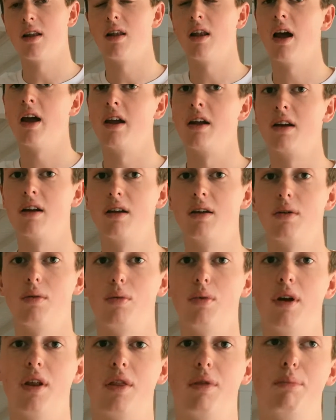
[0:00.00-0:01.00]
alike
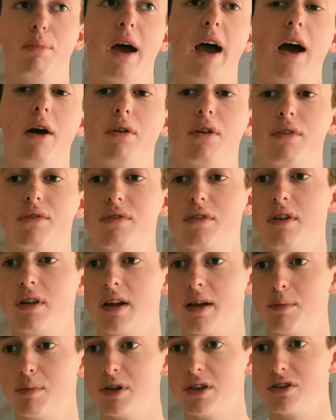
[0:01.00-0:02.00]
with
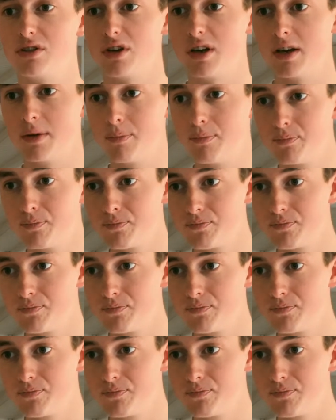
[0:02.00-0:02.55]
powerful imagery.